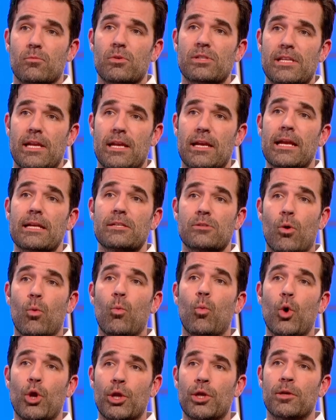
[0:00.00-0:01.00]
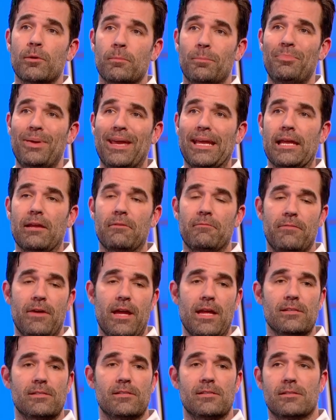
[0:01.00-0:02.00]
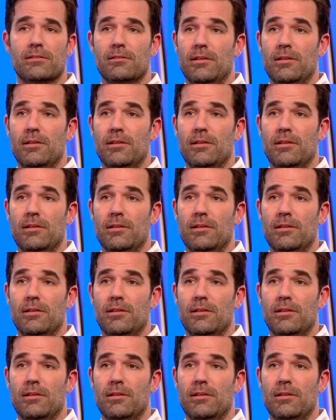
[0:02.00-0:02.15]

We're standing next to a wooden picket fence,